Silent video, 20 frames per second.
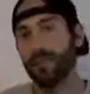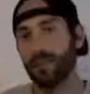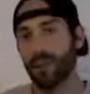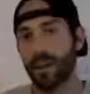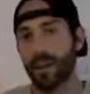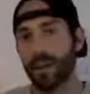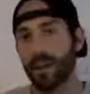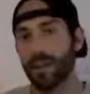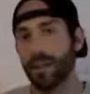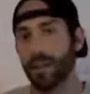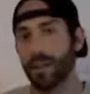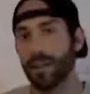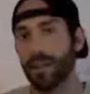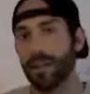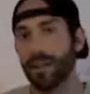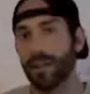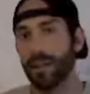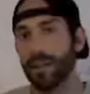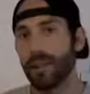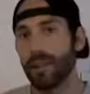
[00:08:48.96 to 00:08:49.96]
flying
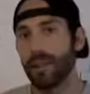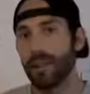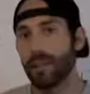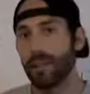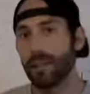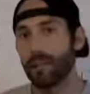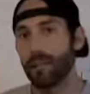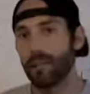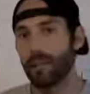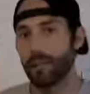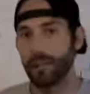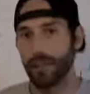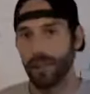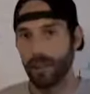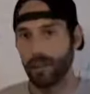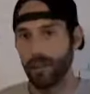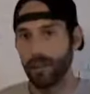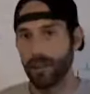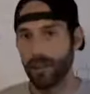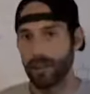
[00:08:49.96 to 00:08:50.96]
before
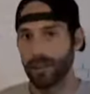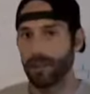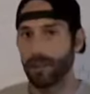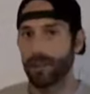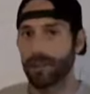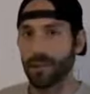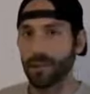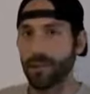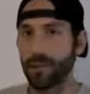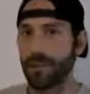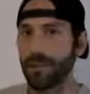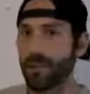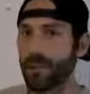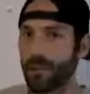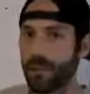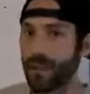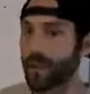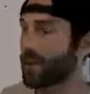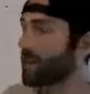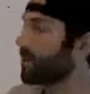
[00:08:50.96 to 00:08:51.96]
they make a turn.
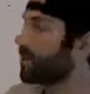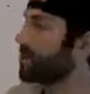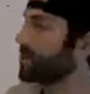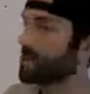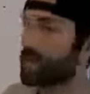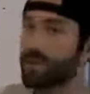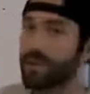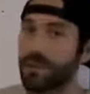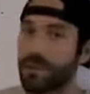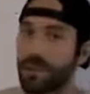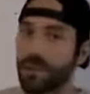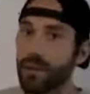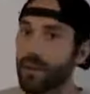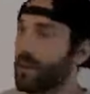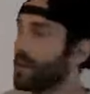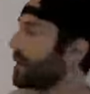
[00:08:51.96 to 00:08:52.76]
They can't go to zero.